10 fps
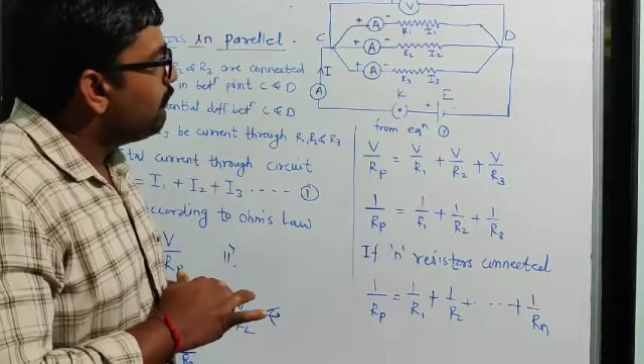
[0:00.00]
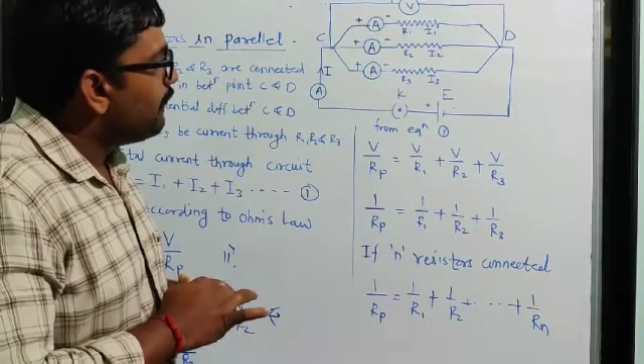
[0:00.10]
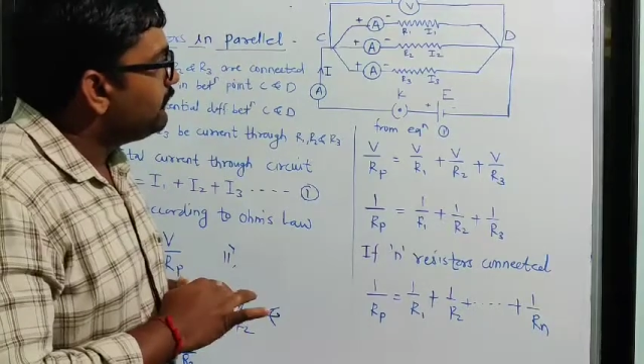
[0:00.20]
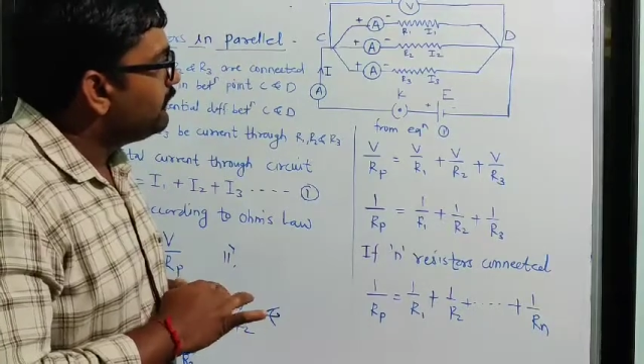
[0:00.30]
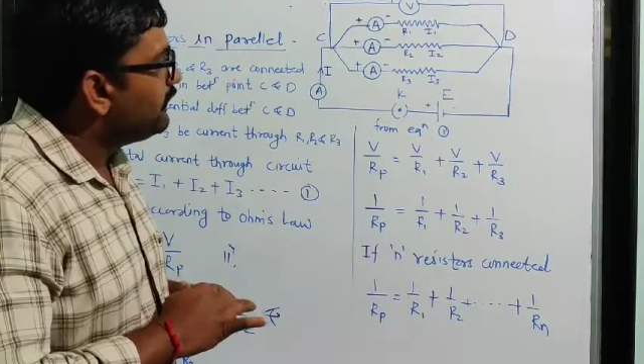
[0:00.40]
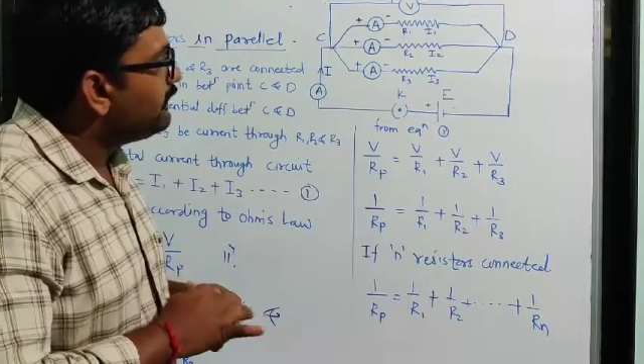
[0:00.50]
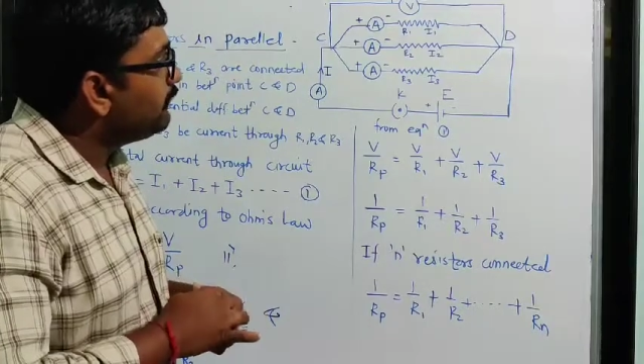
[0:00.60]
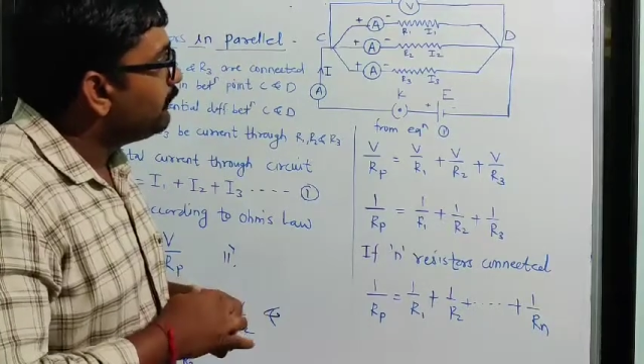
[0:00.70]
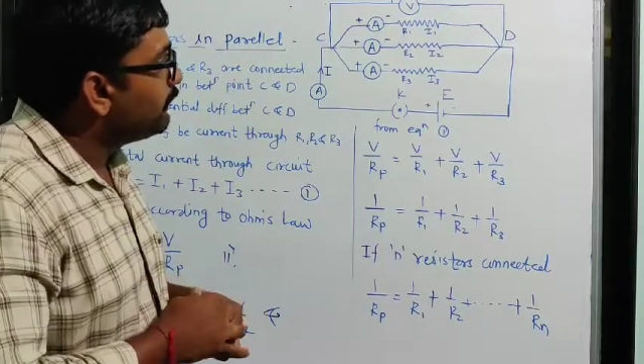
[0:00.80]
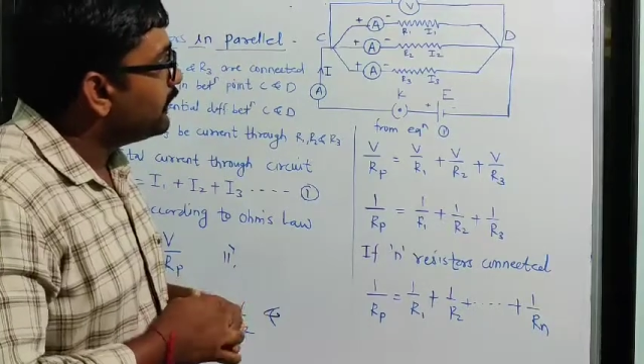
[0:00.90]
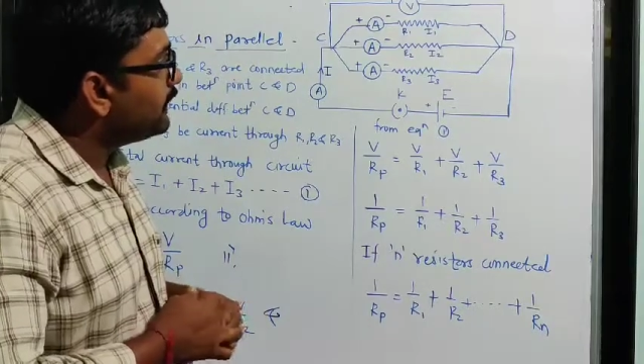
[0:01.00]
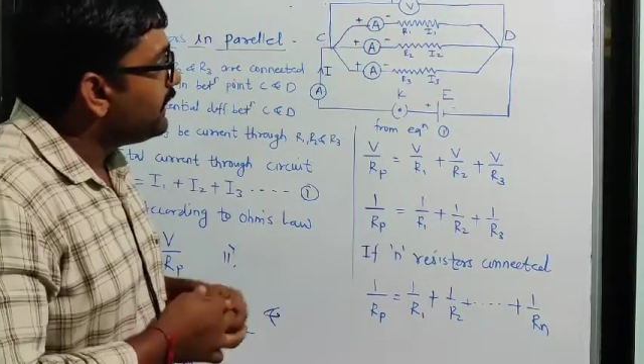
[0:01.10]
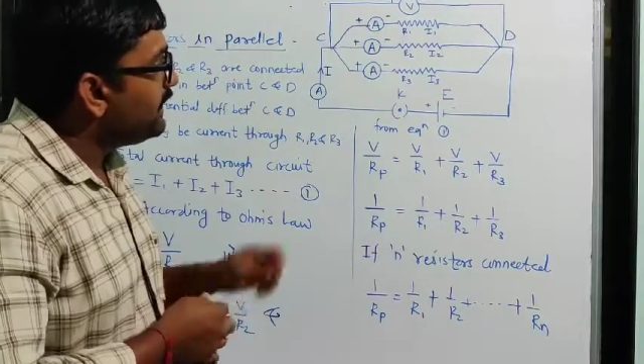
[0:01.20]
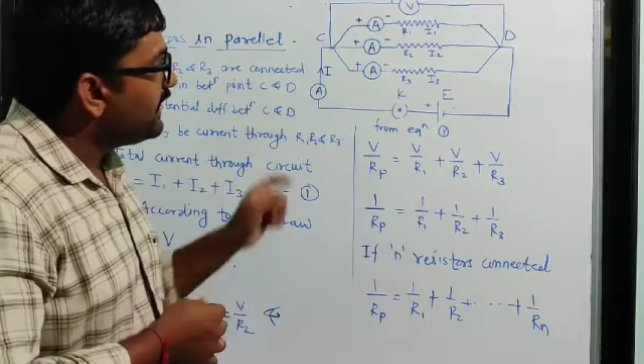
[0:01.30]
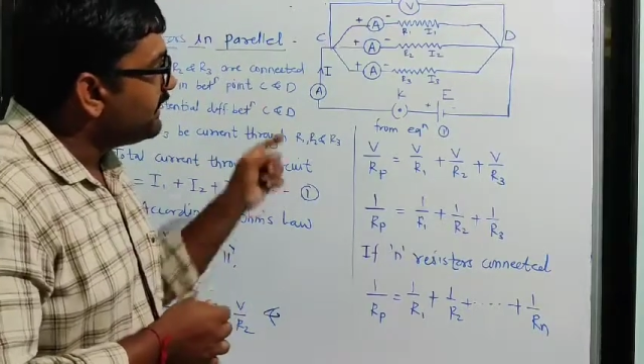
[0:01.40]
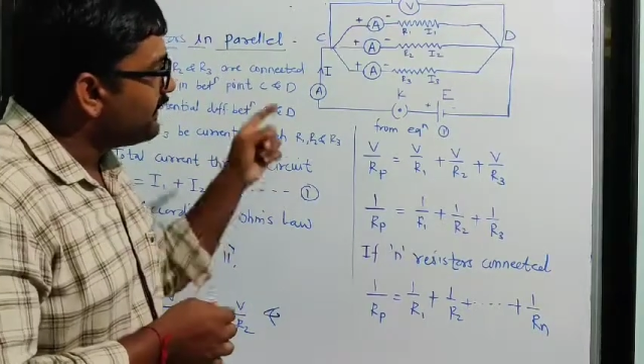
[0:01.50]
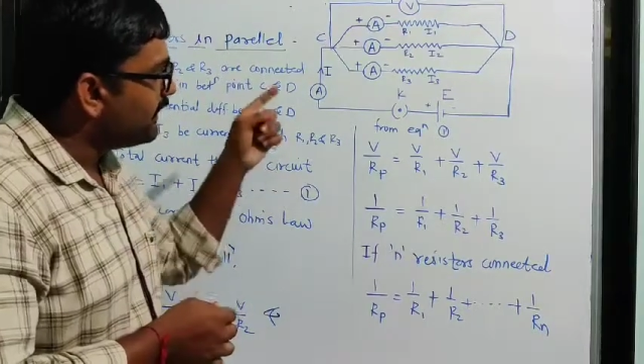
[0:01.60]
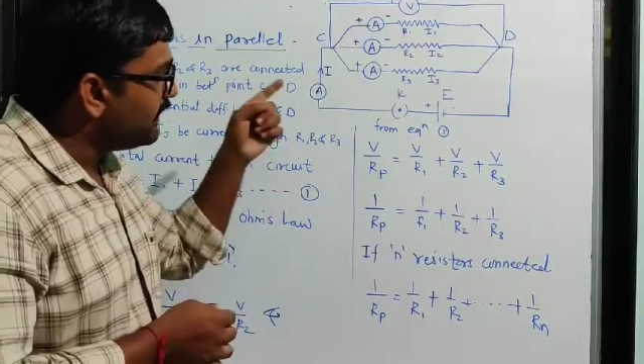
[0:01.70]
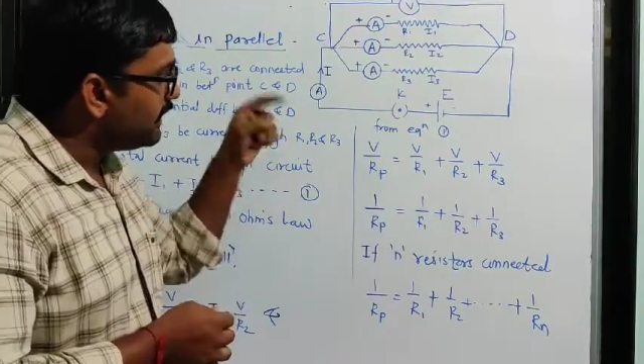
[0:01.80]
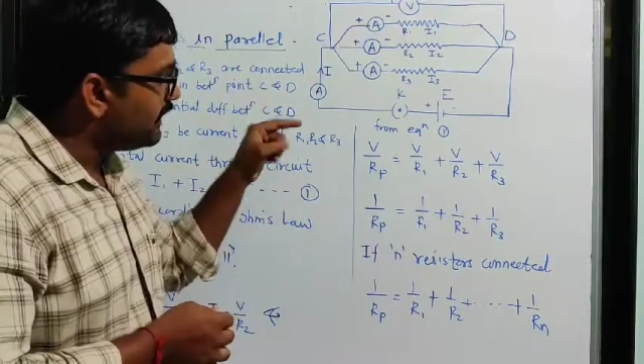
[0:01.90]
by three different
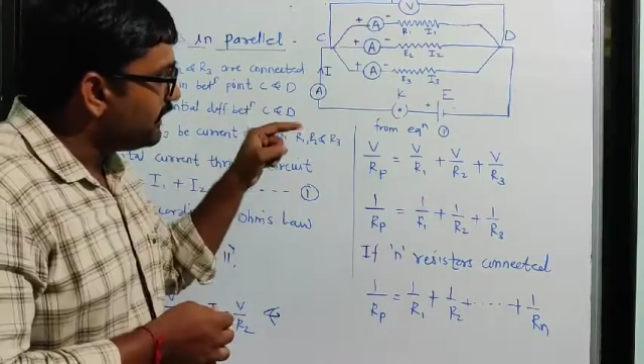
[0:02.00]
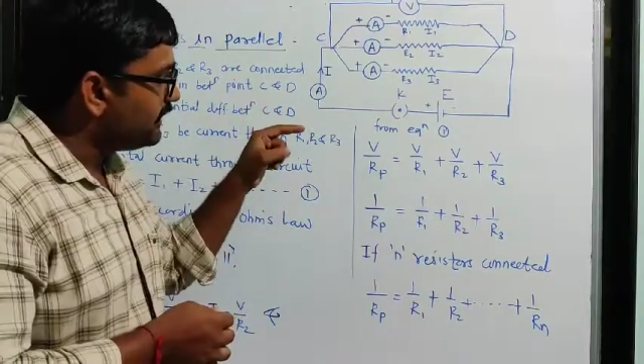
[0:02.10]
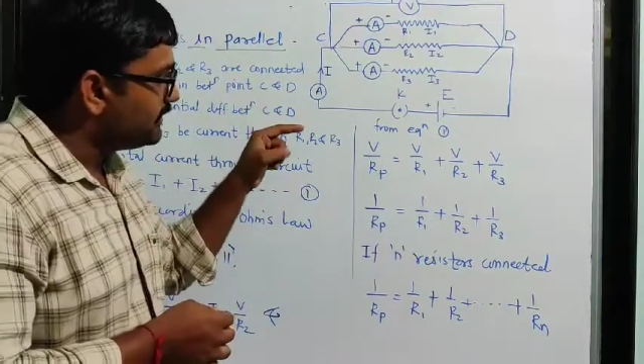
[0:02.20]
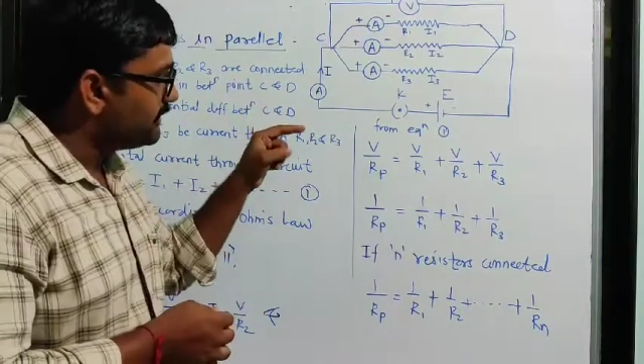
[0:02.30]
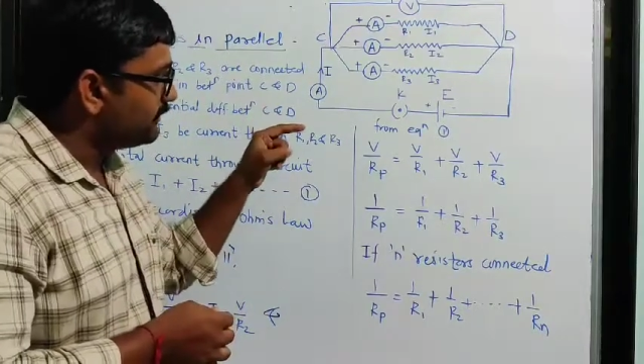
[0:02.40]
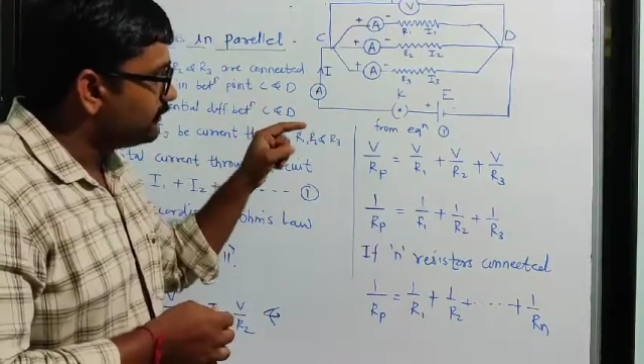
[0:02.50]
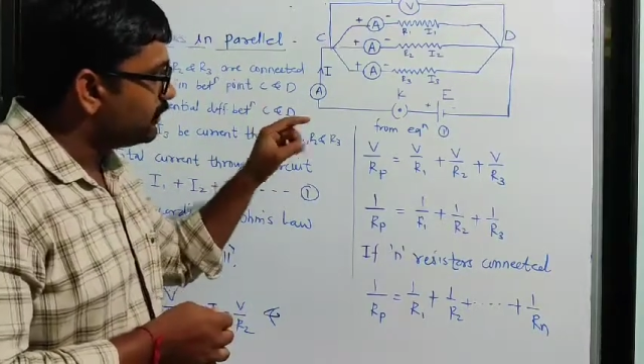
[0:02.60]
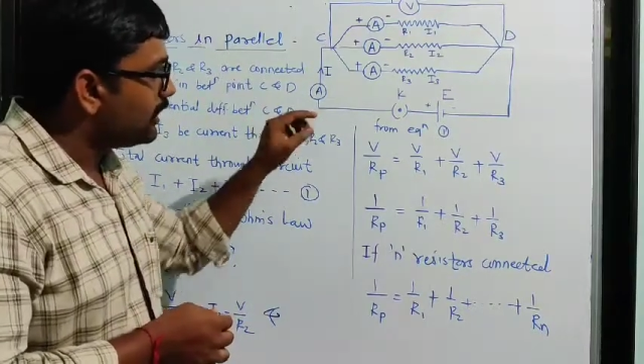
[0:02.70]
electrical connections.